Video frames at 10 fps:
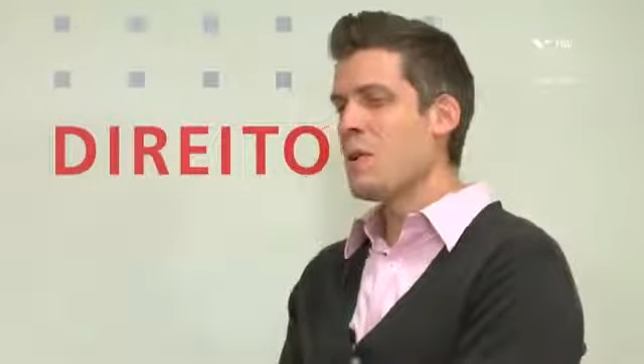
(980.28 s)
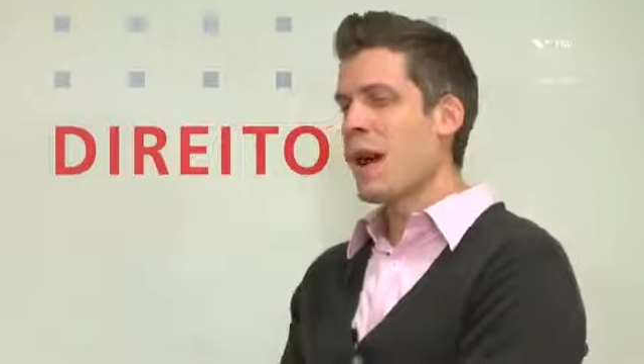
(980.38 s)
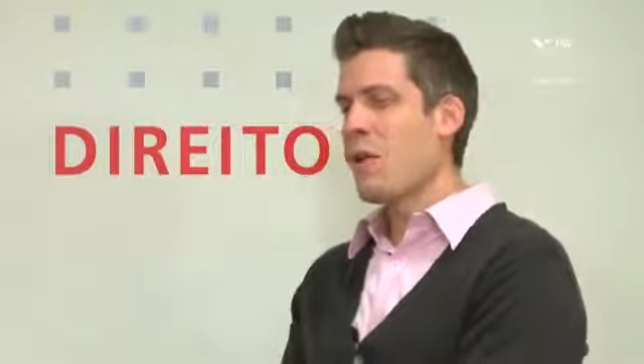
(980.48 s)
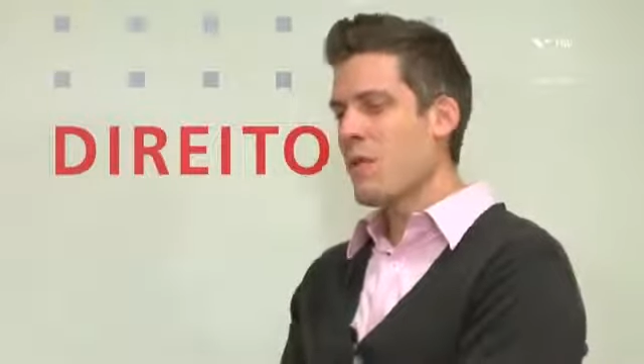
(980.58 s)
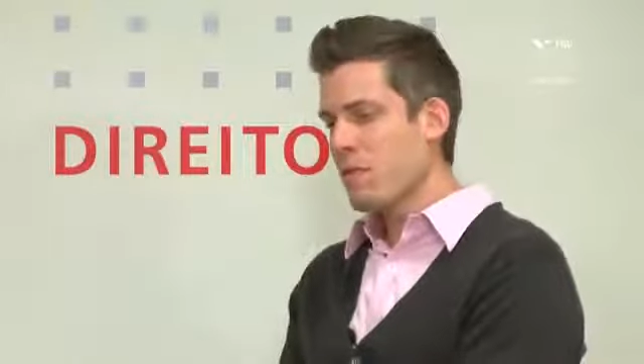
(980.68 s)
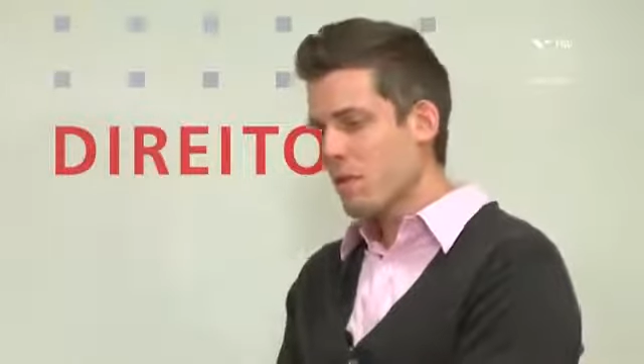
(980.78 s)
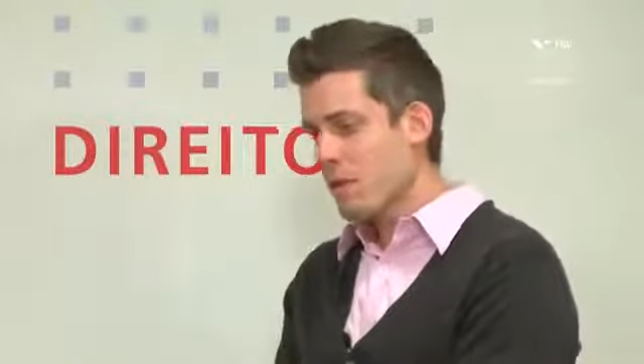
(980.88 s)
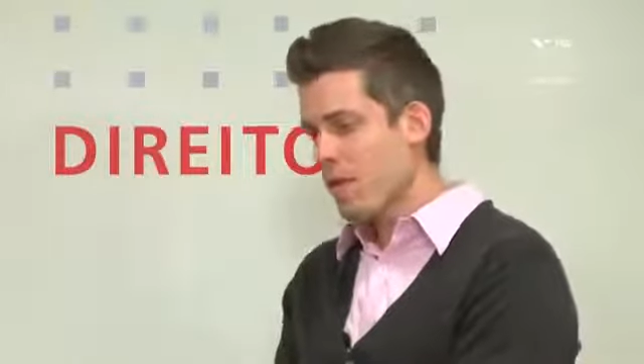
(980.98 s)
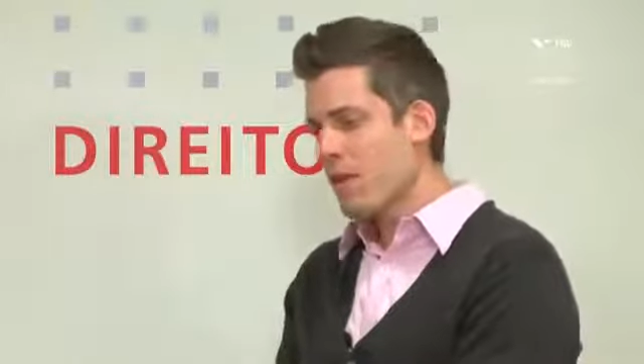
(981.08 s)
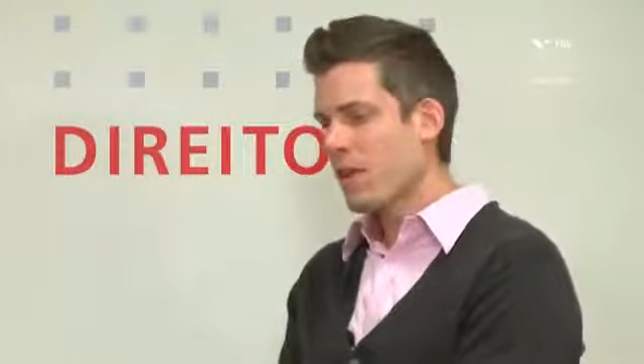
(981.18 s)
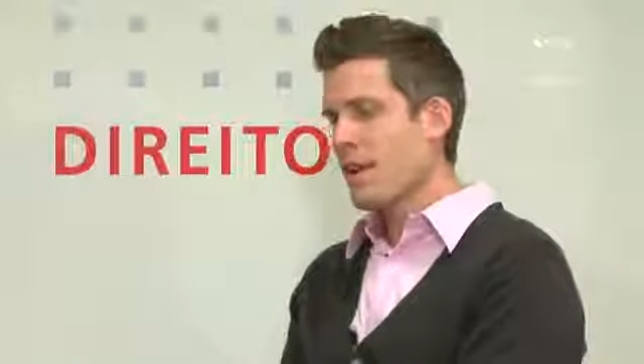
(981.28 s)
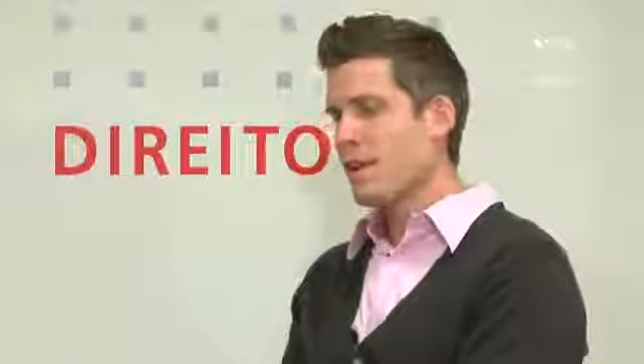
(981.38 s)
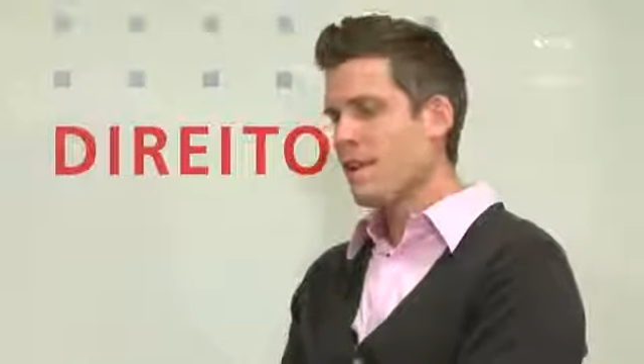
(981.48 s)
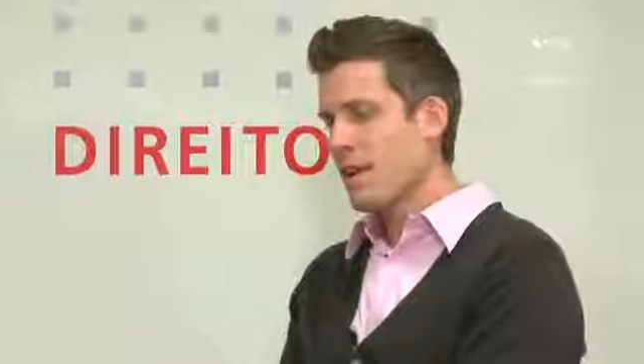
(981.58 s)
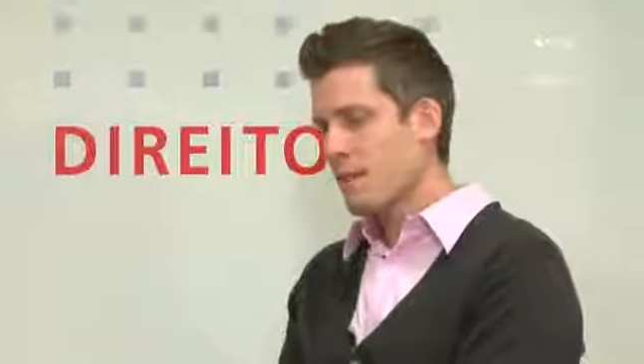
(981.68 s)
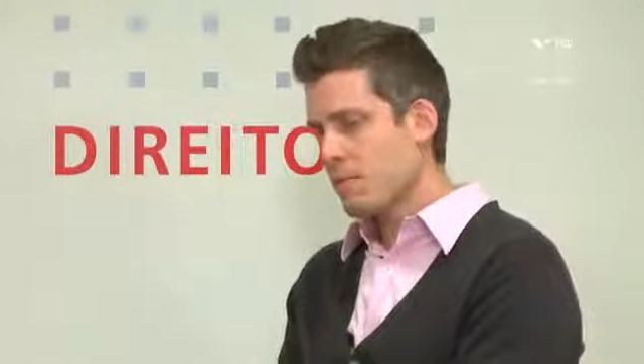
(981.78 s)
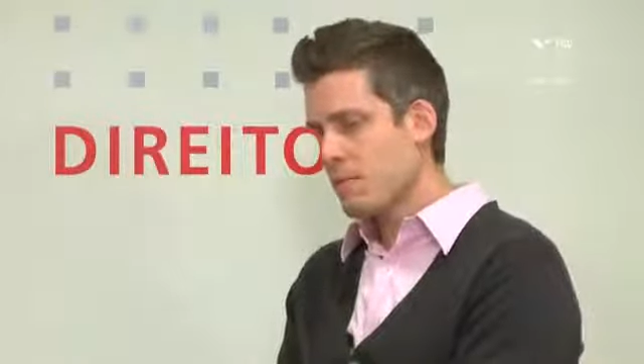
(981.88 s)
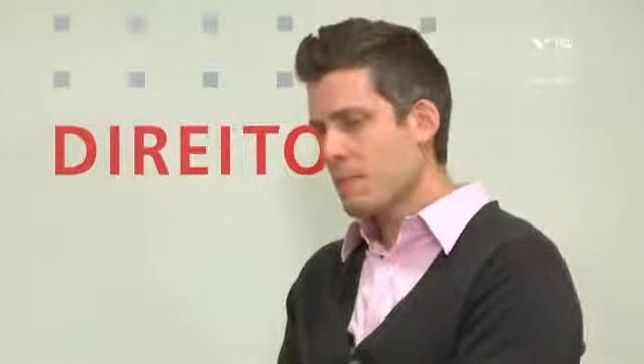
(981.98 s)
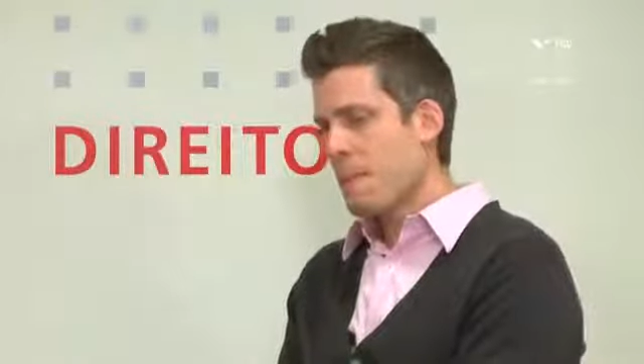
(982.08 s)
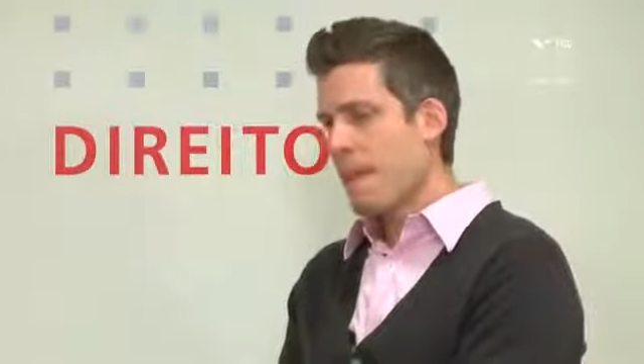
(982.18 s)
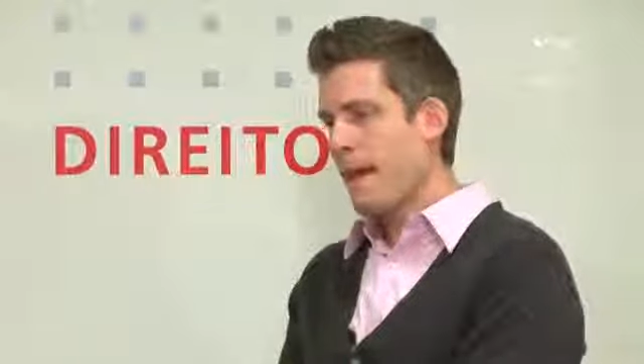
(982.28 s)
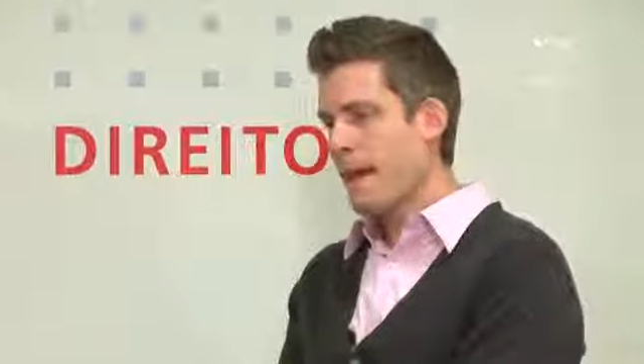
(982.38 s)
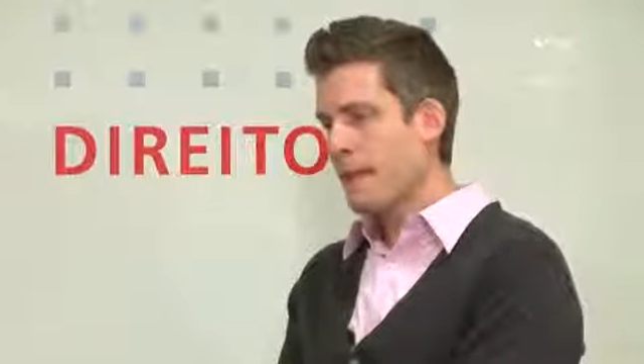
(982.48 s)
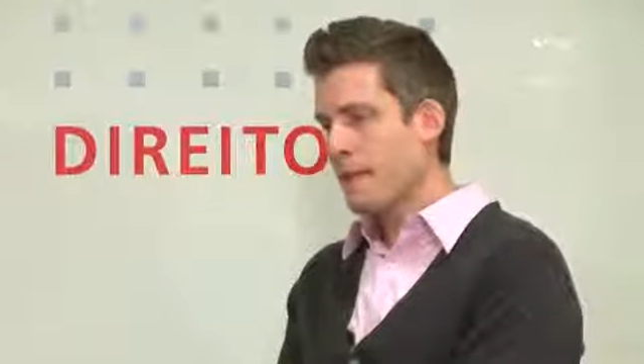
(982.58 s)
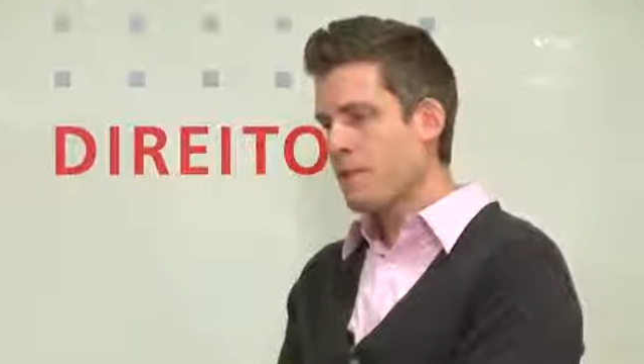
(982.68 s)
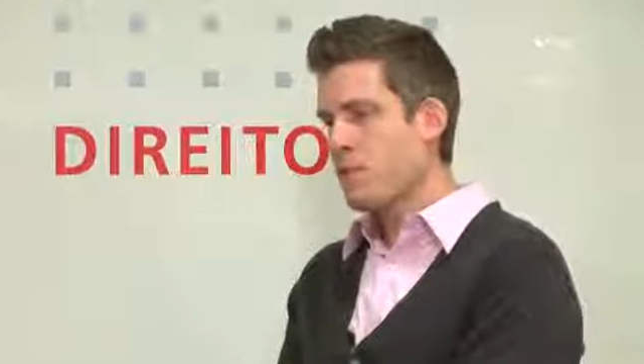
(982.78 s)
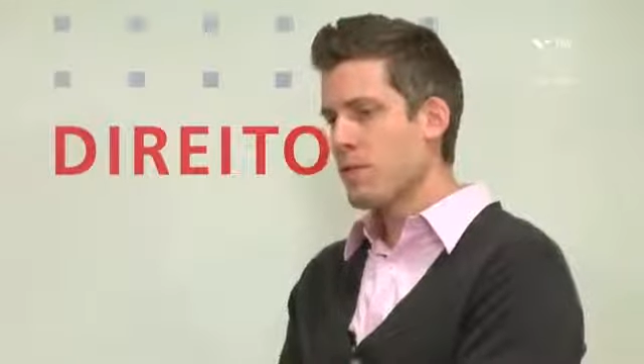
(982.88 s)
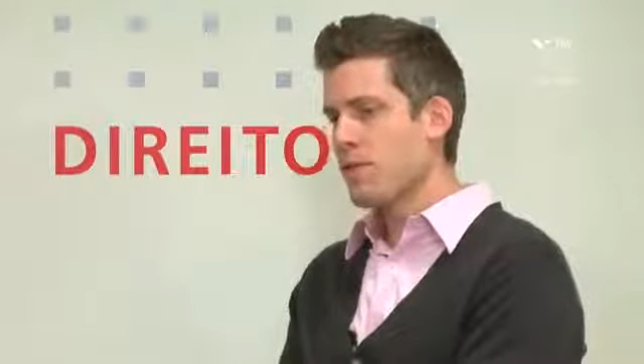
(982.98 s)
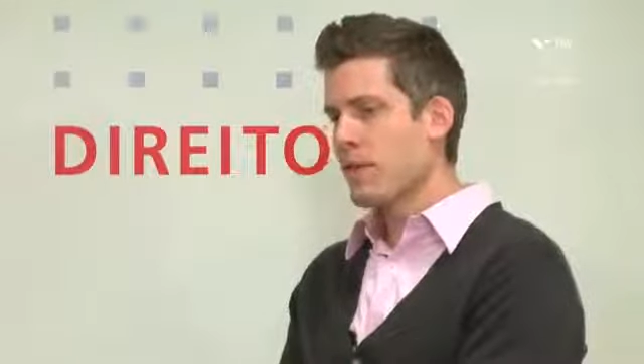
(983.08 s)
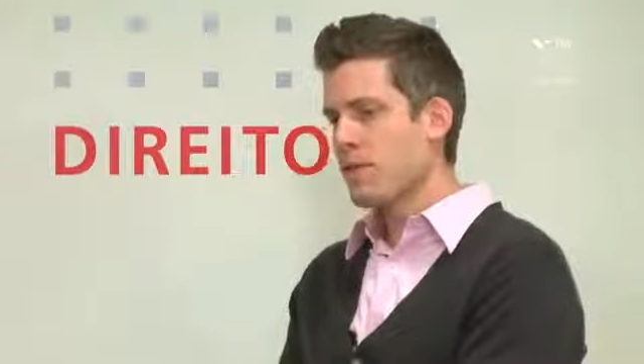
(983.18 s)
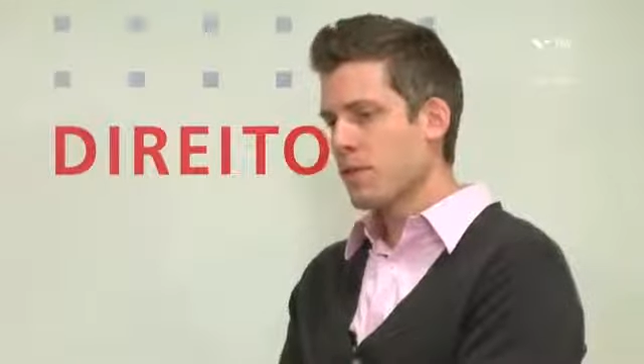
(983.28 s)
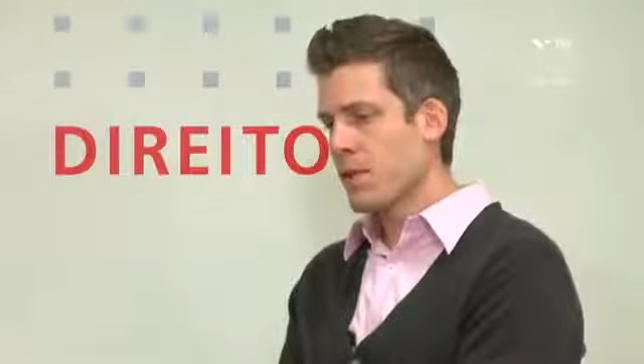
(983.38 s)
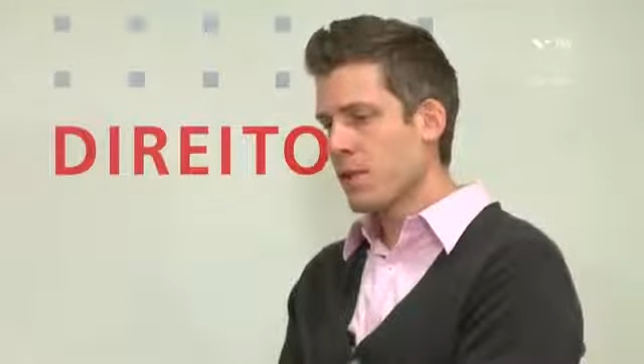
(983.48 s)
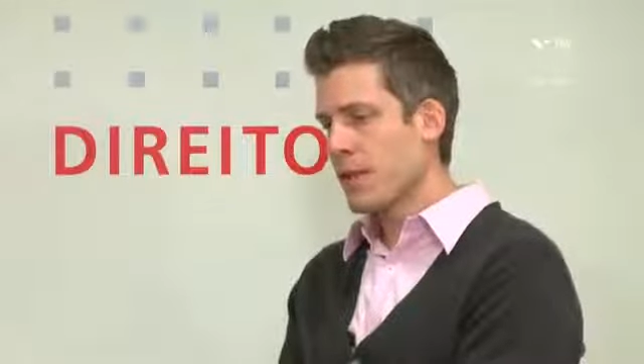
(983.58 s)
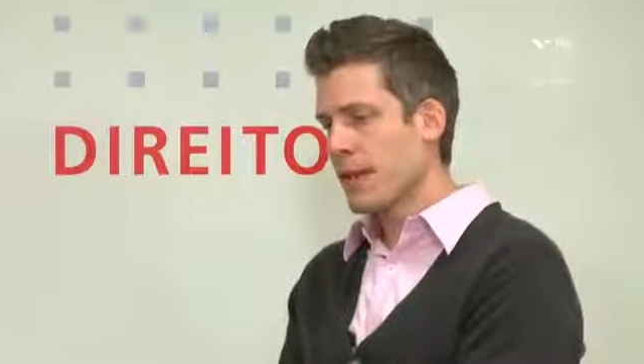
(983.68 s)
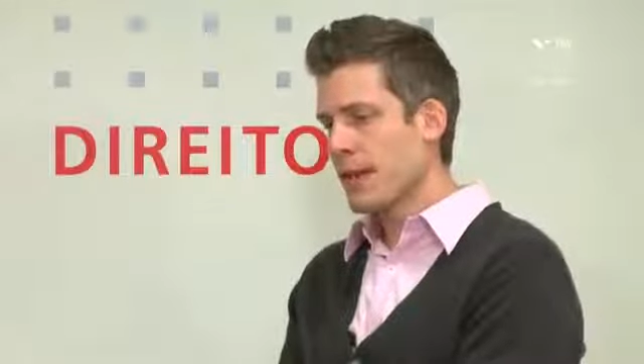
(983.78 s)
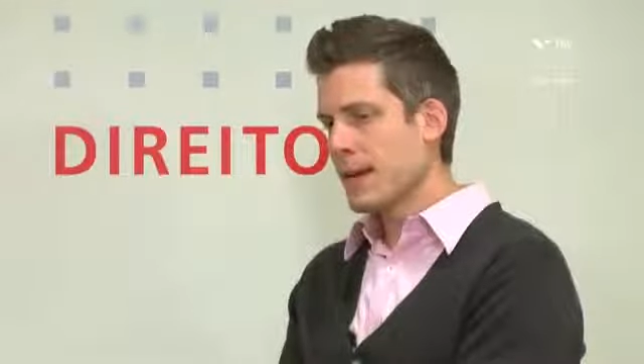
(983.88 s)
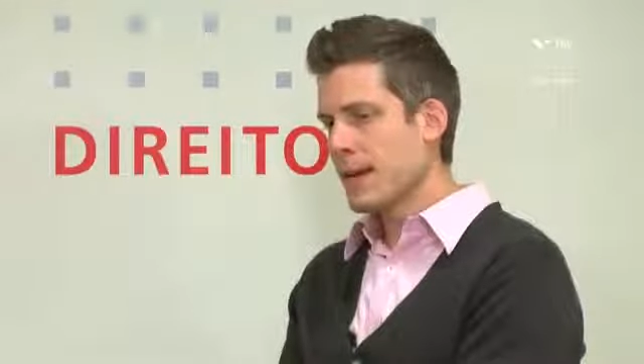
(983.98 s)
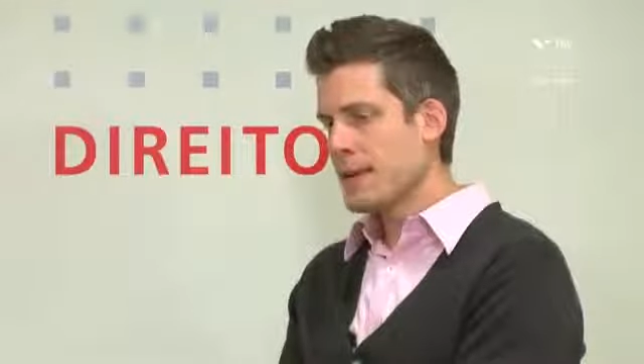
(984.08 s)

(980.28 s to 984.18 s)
However, the concept of horizontal learning